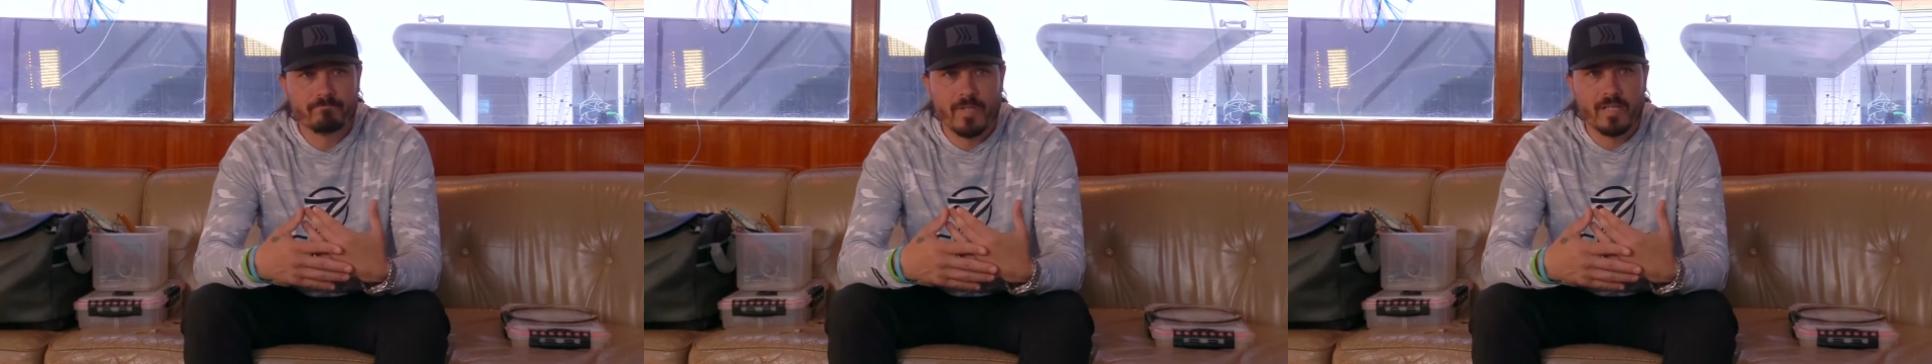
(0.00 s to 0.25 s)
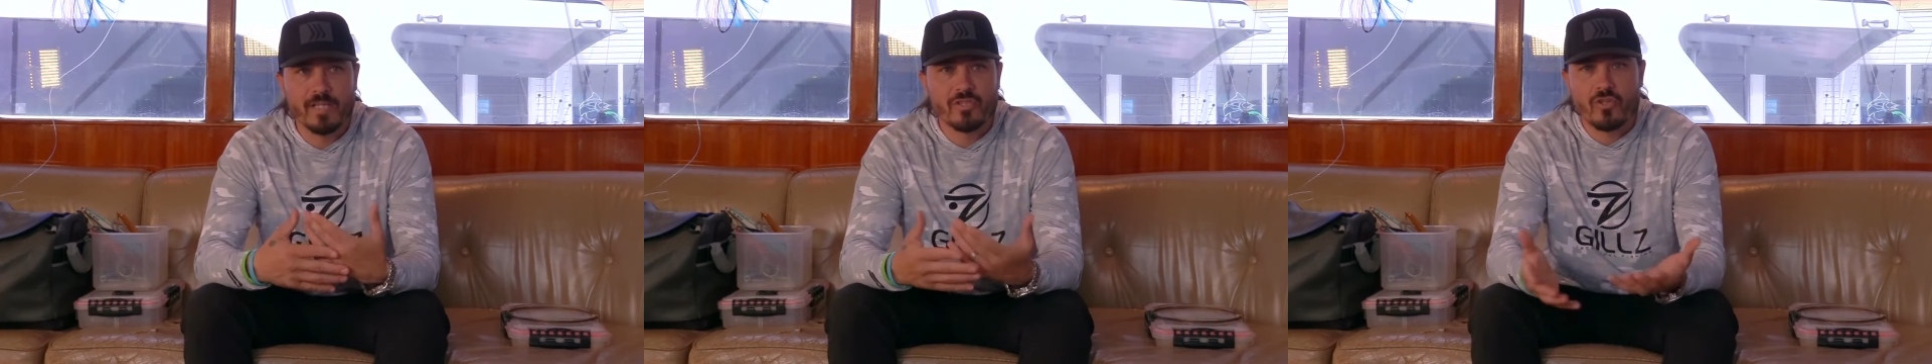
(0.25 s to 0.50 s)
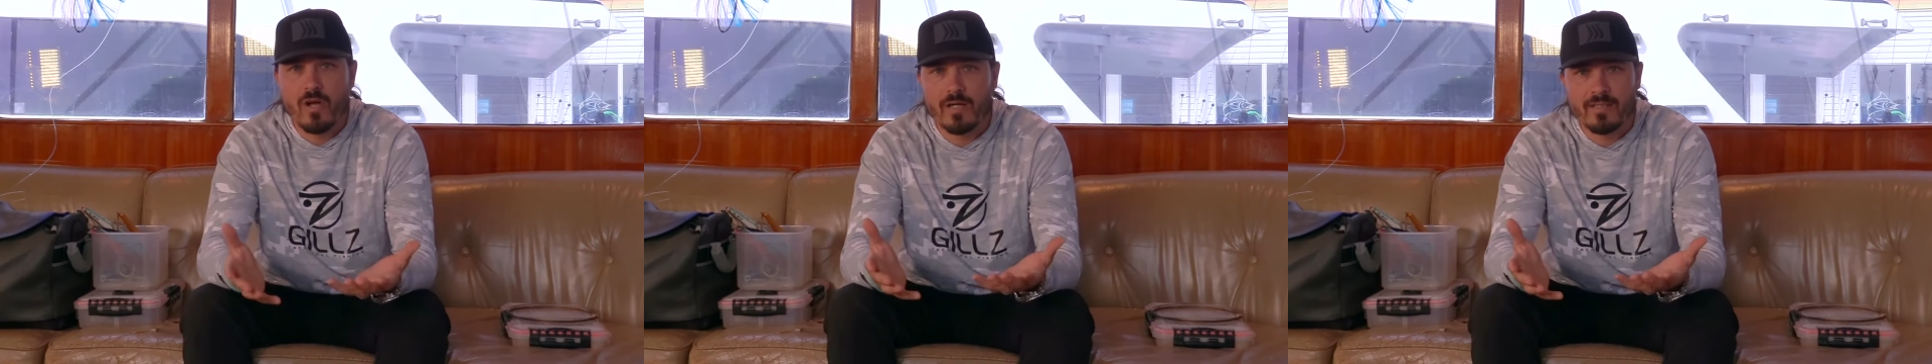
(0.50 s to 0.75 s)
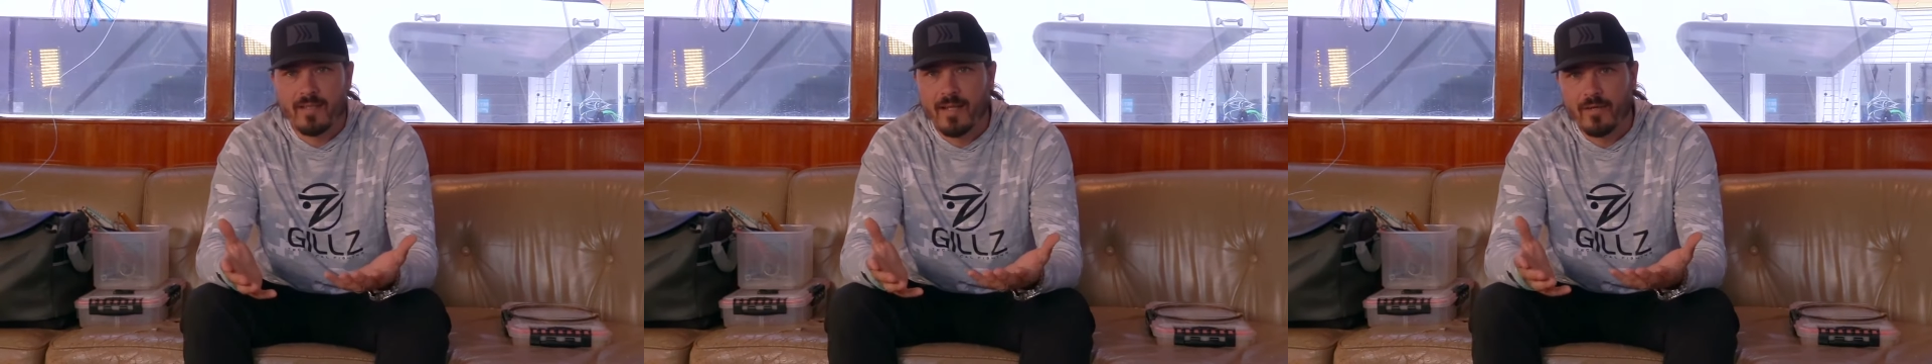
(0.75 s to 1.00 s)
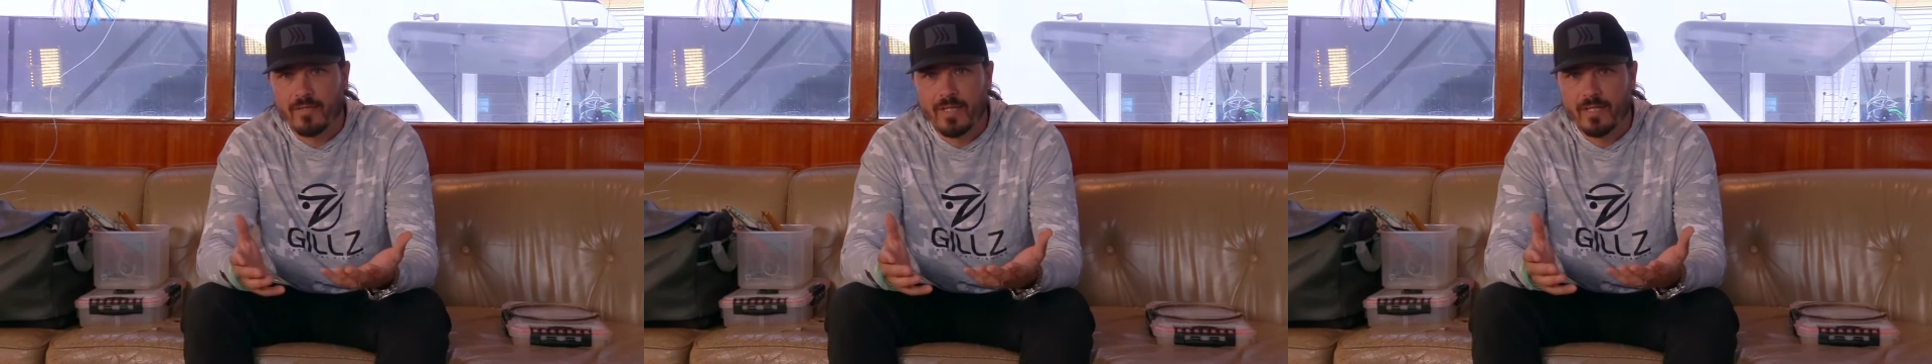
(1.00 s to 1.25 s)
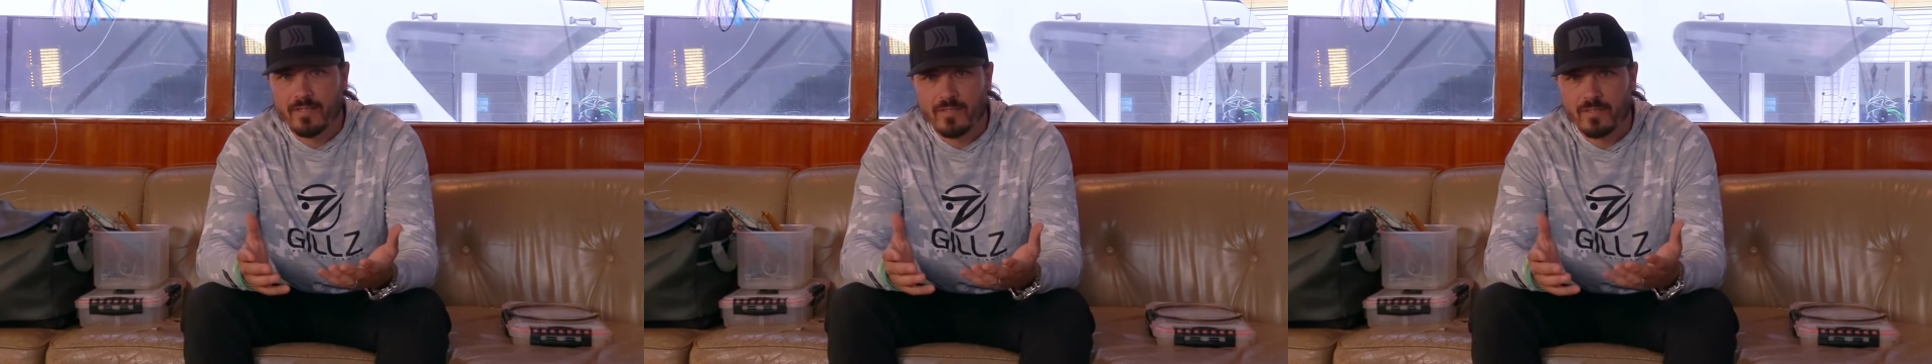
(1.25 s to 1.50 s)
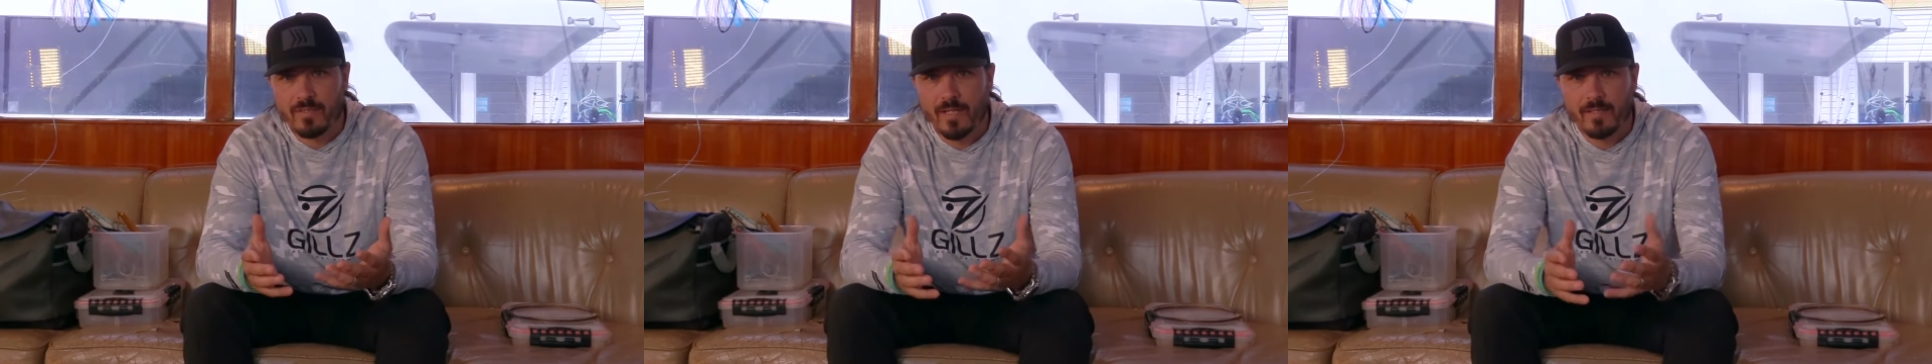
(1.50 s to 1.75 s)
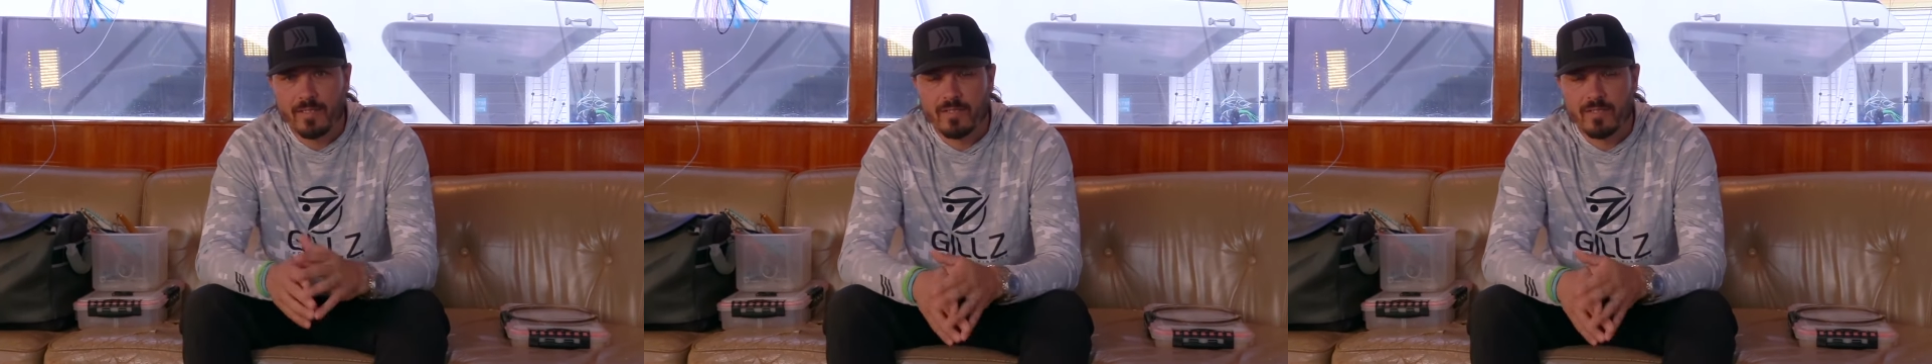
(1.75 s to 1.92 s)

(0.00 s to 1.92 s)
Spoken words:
electronics nowadays is like